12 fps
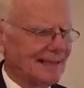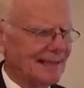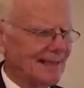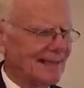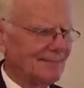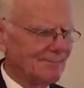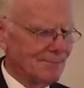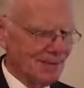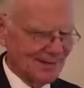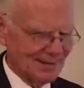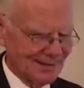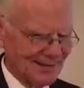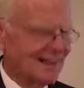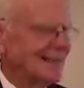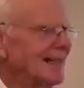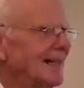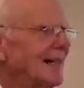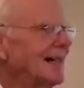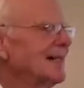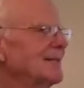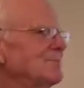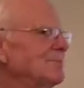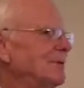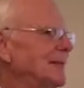in a most
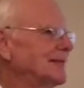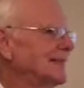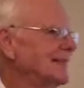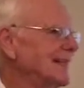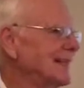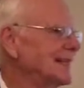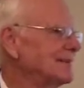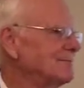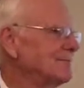unprecedented